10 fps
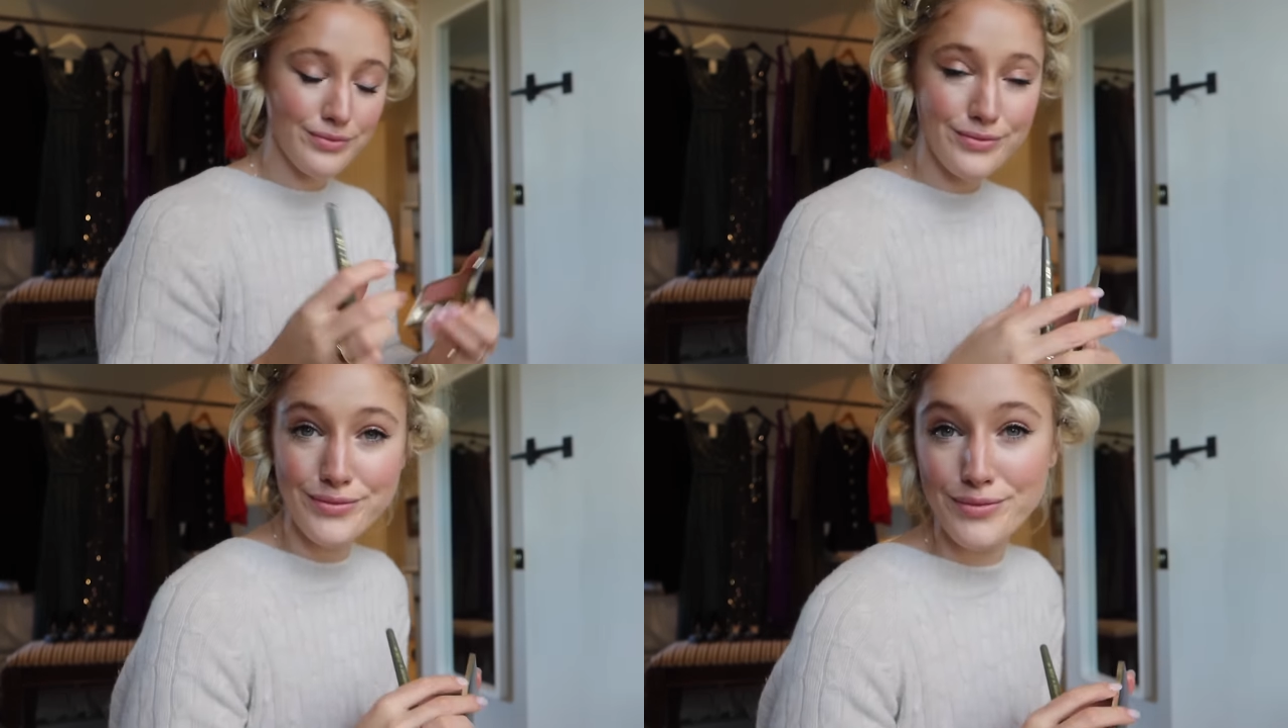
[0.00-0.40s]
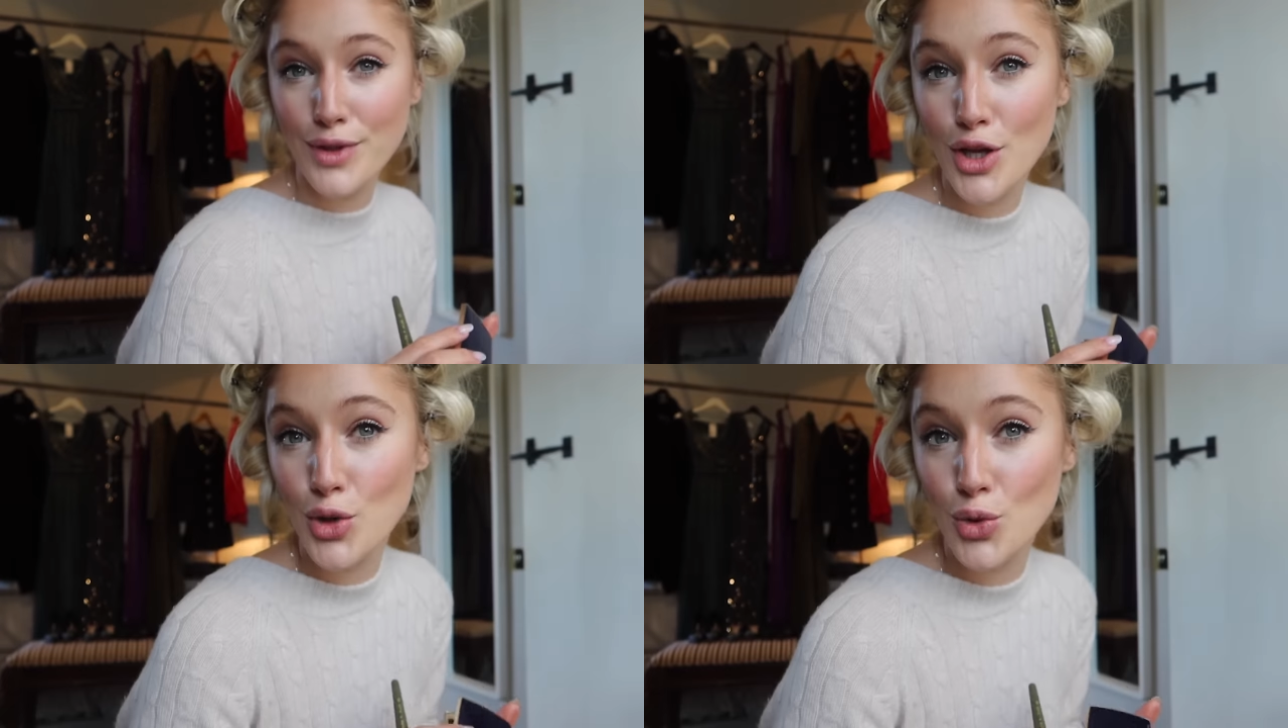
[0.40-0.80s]
Mm,
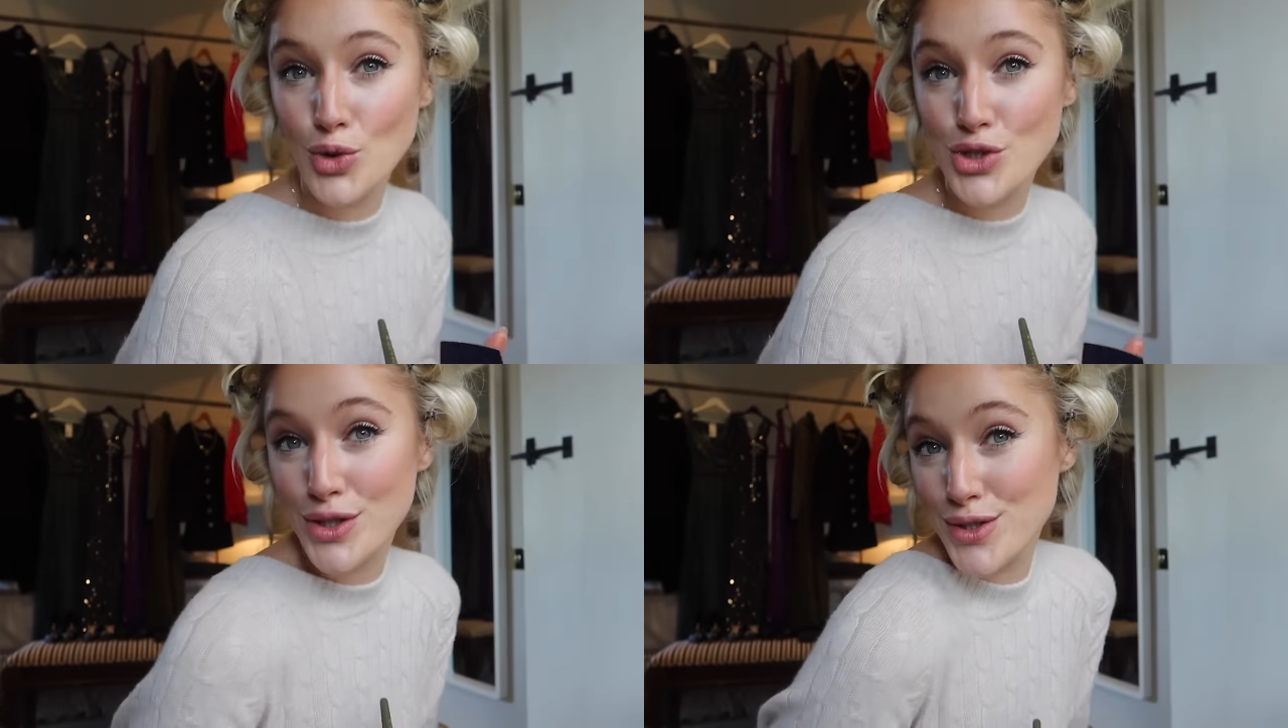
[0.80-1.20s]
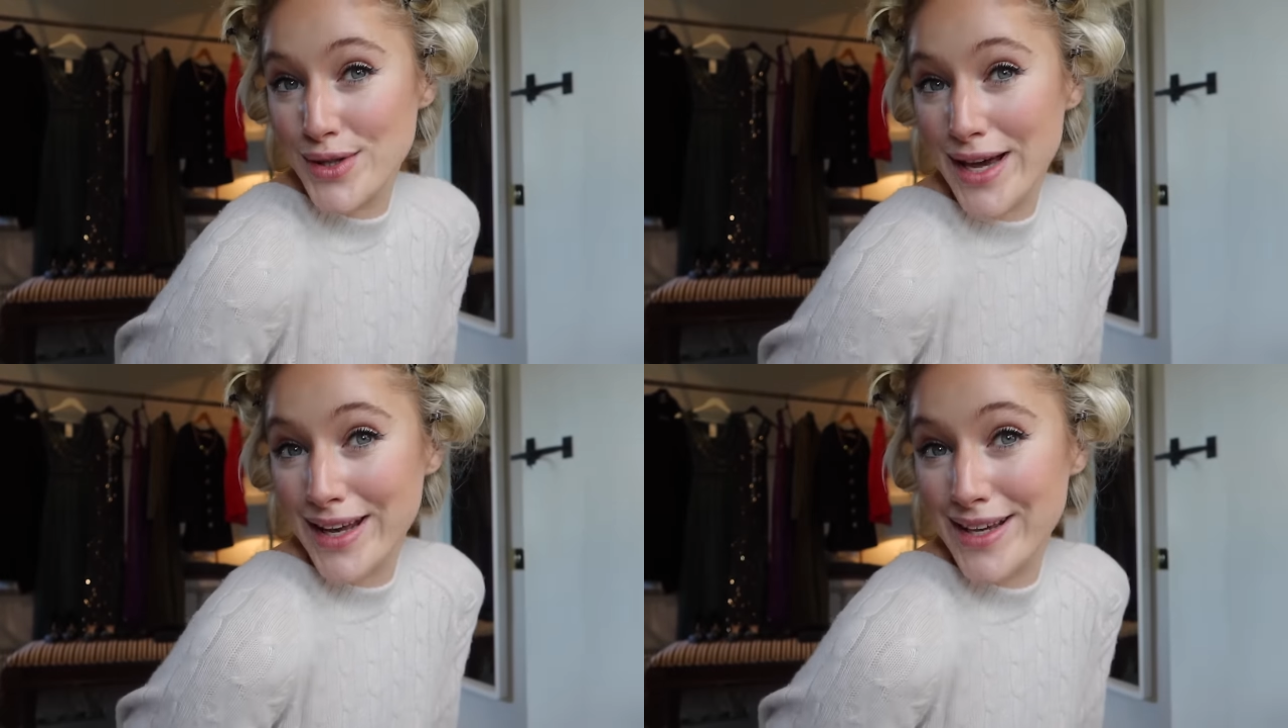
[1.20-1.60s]
gorgeous.
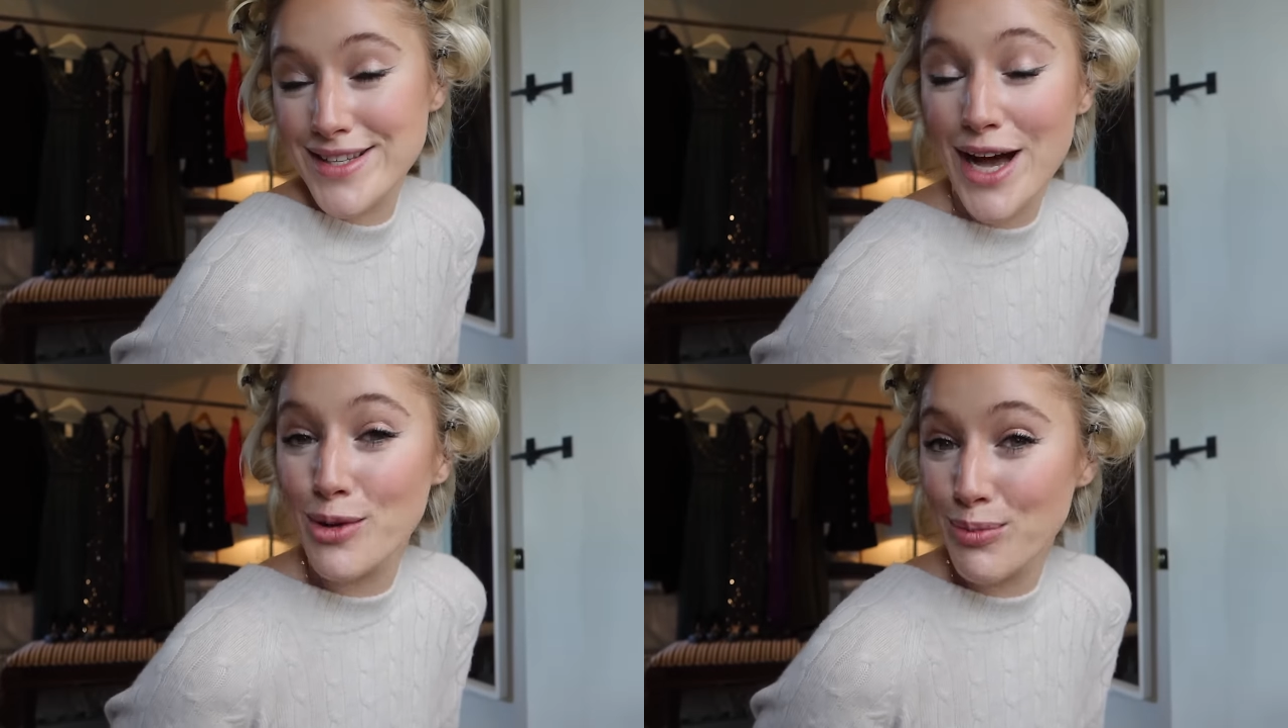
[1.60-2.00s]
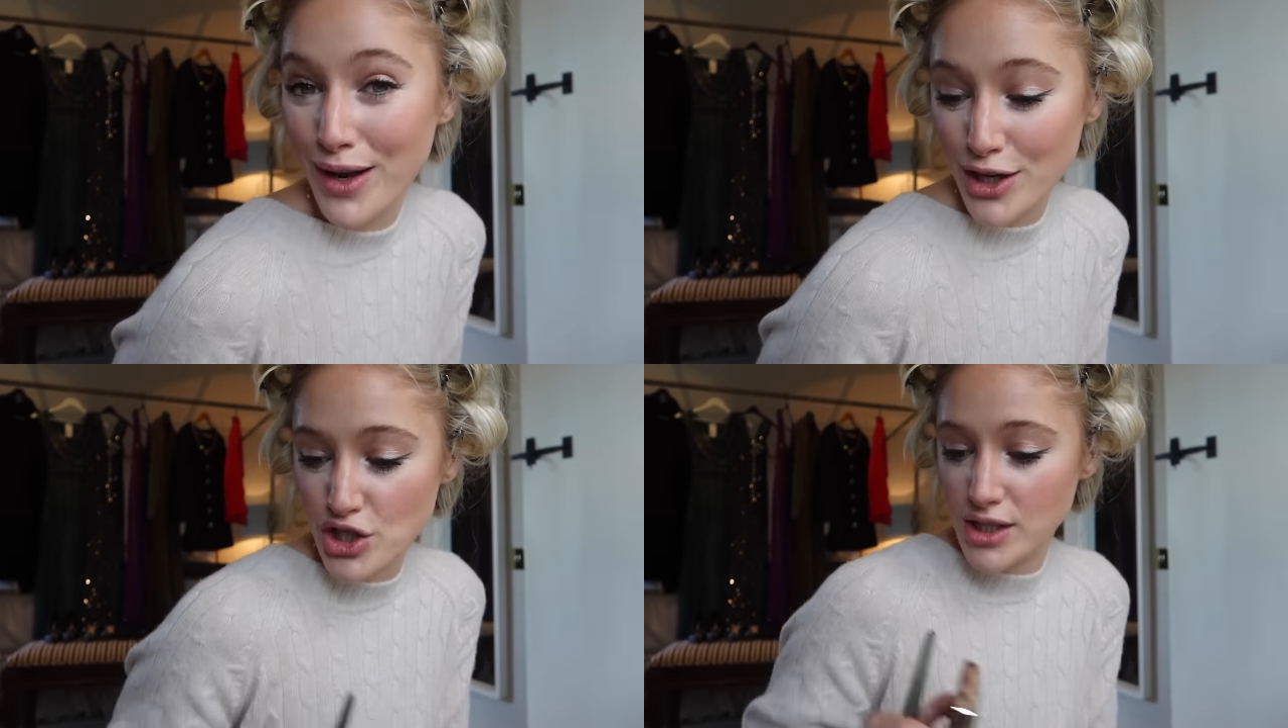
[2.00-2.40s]
That is our
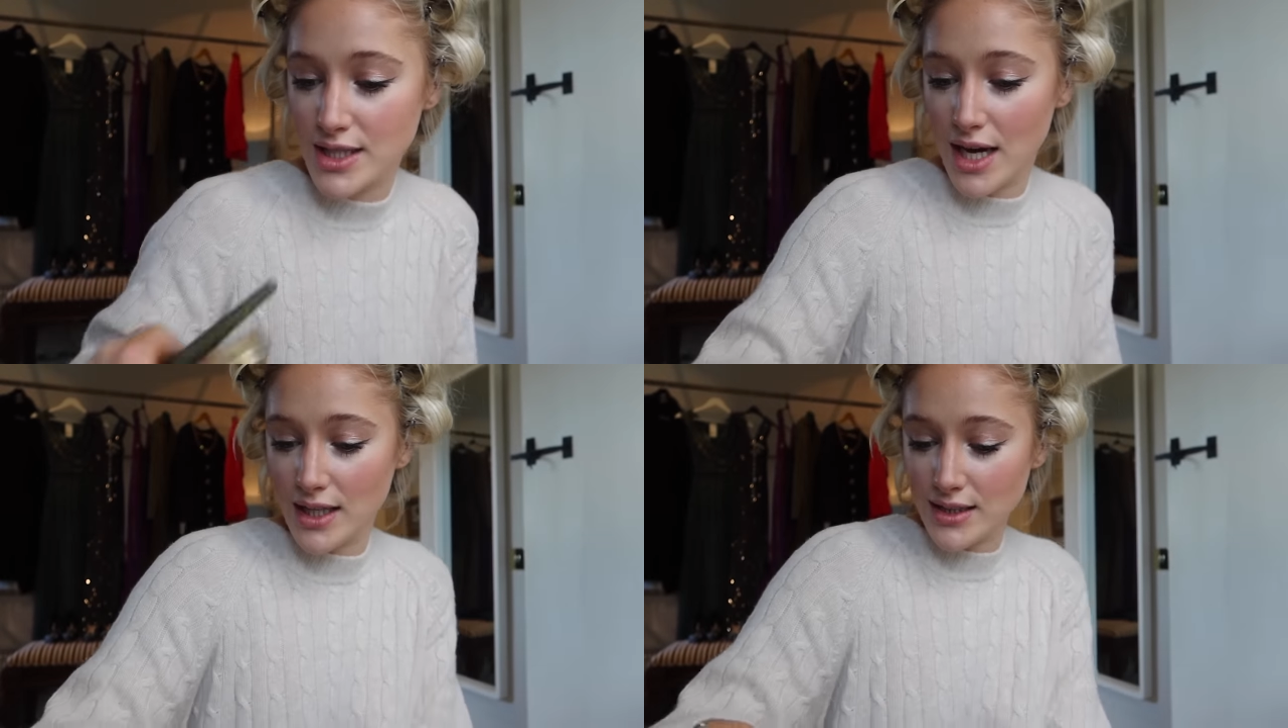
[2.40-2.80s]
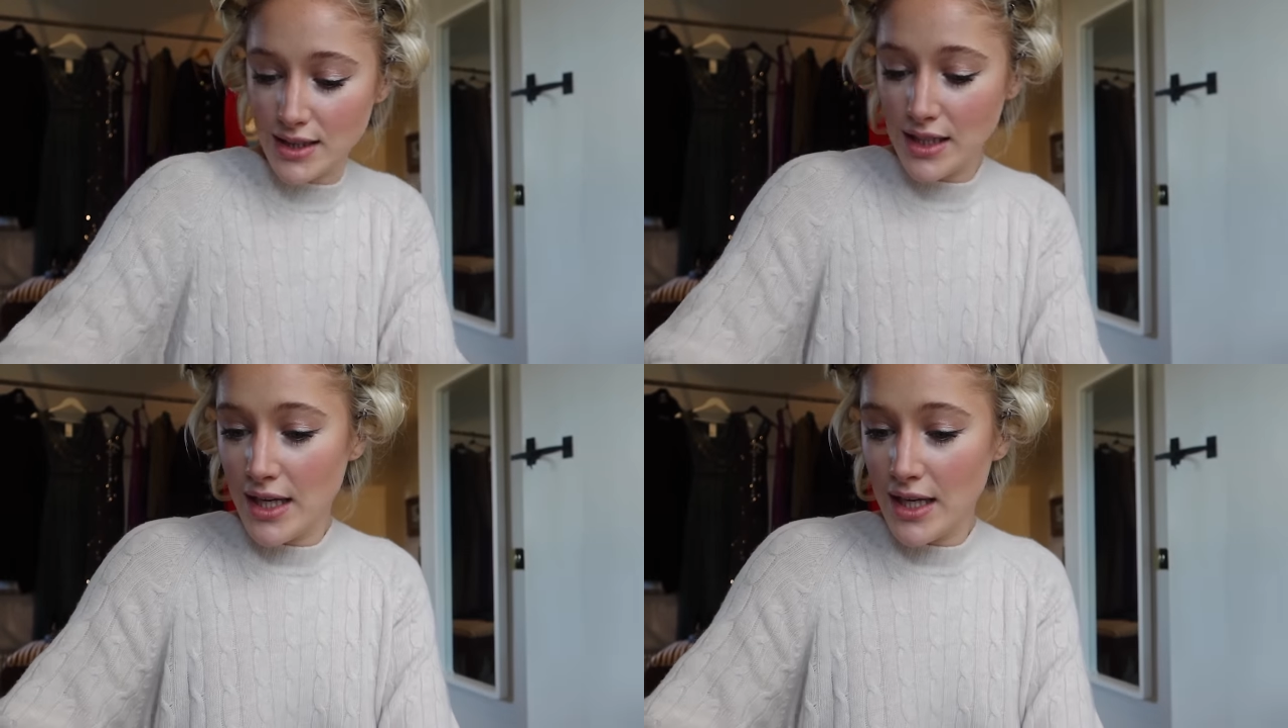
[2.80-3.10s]
blusher done.